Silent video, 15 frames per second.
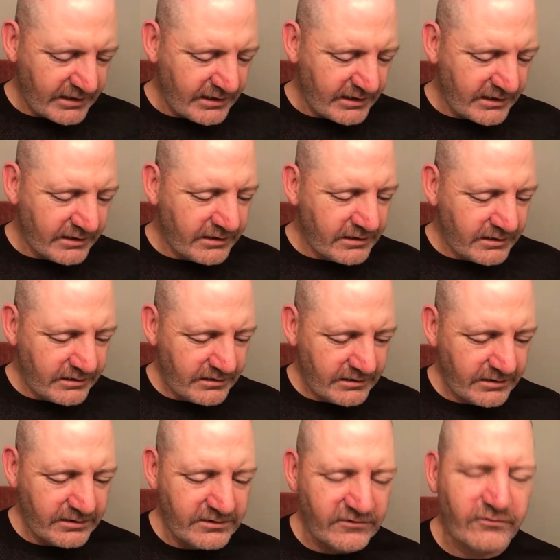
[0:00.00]
then
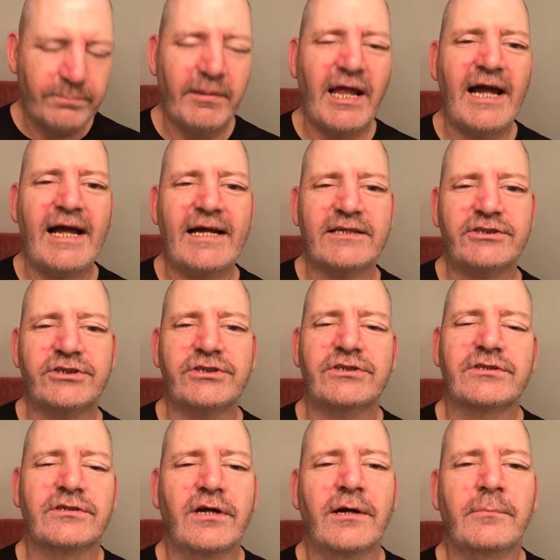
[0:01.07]
the
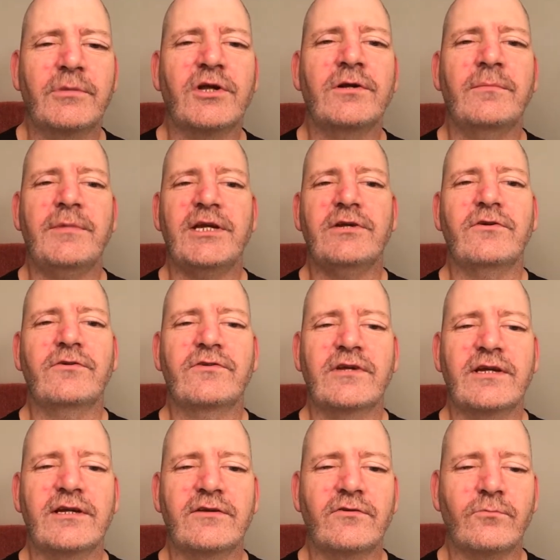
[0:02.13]
splash I'm going to be
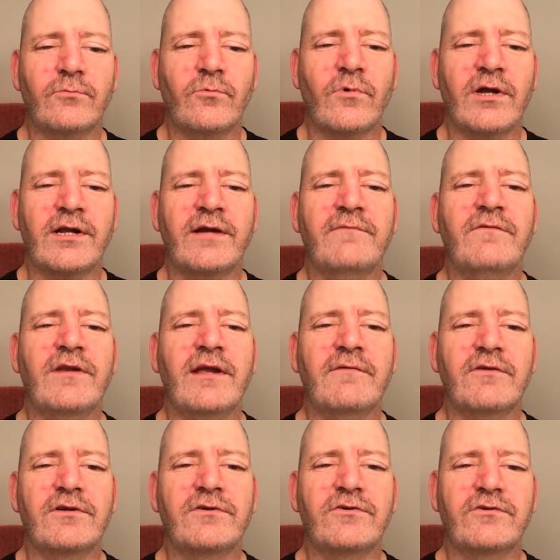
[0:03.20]
using is one I've never
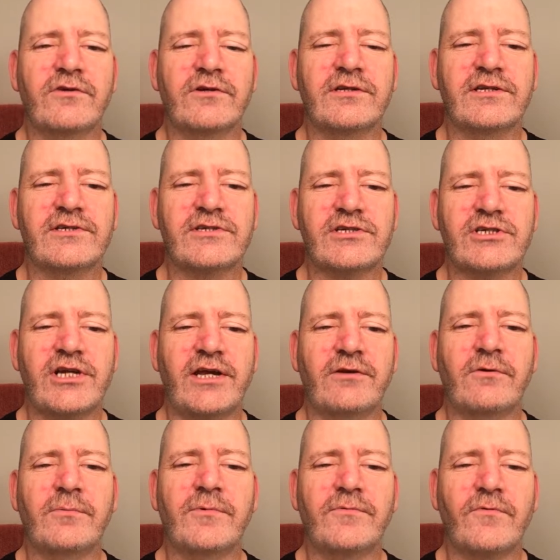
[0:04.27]
used on this
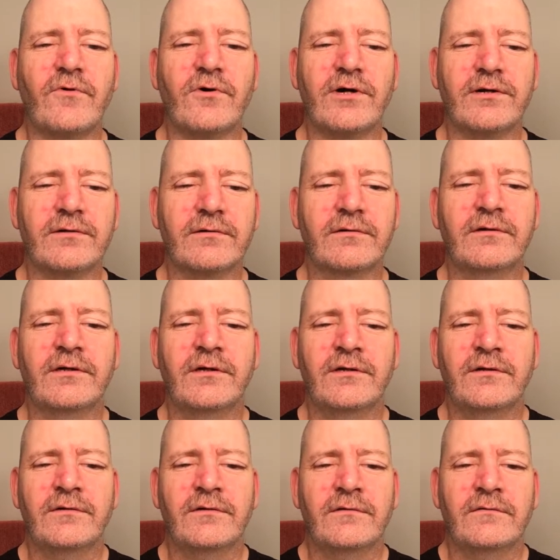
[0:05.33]
channel before.
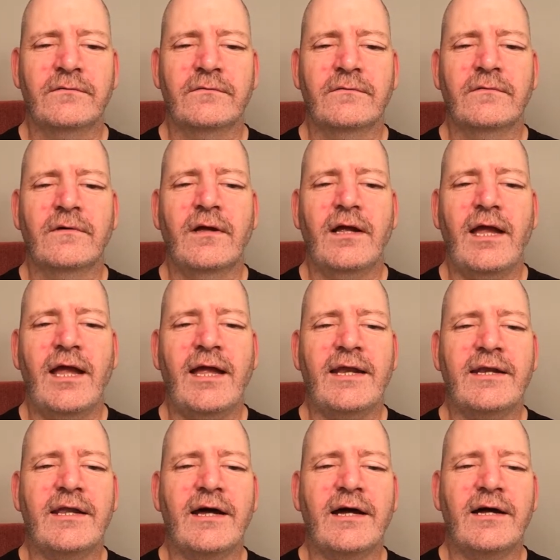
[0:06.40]

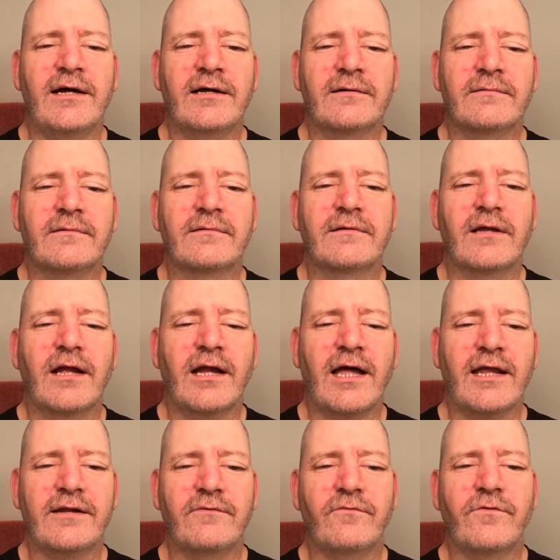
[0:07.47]
And uh,
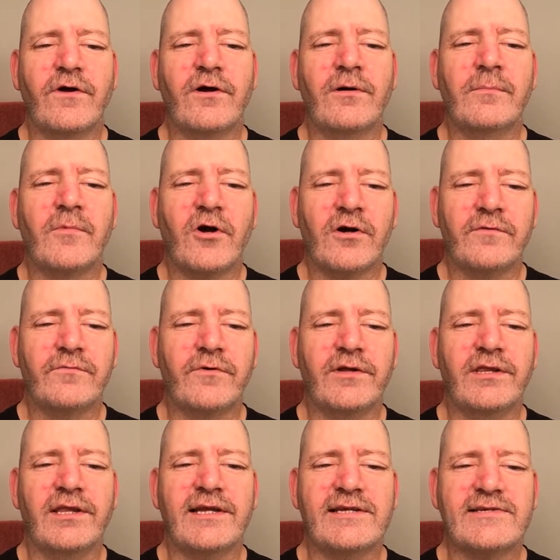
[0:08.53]
got it from our friend
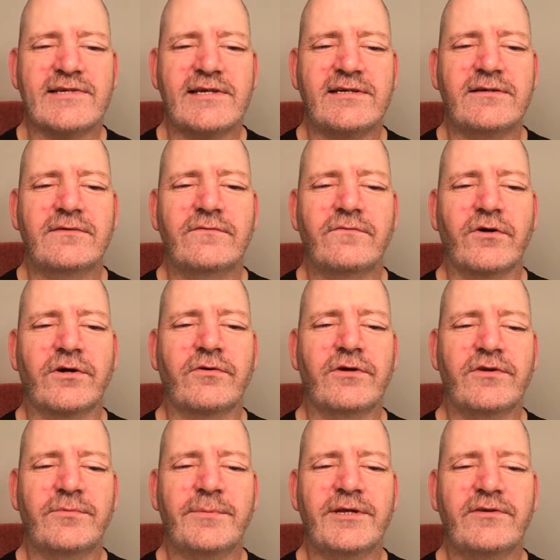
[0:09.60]
Lisa for
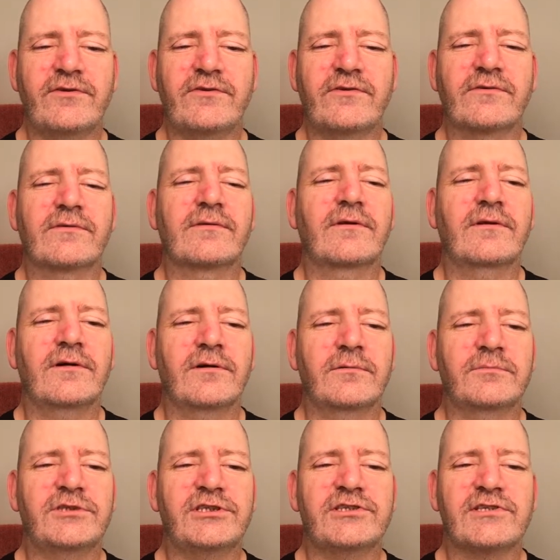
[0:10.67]
Christmas. Um,
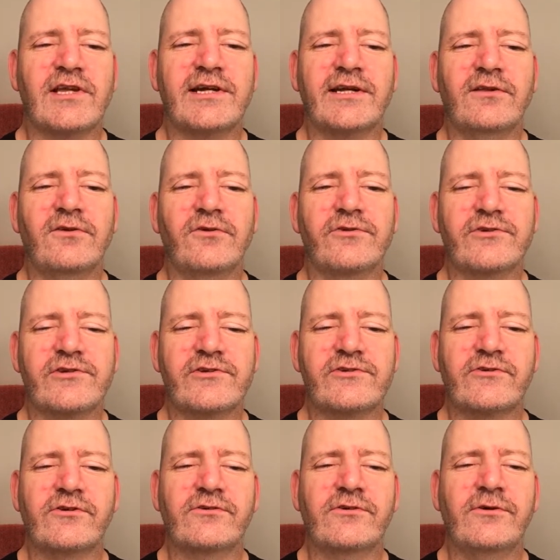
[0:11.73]
she's like a little
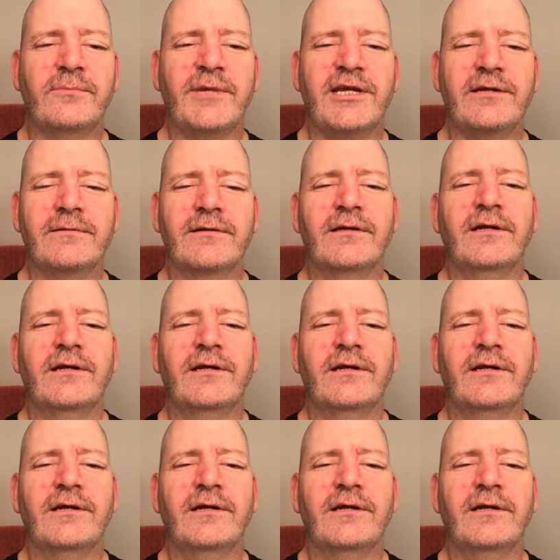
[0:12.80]
sister to me.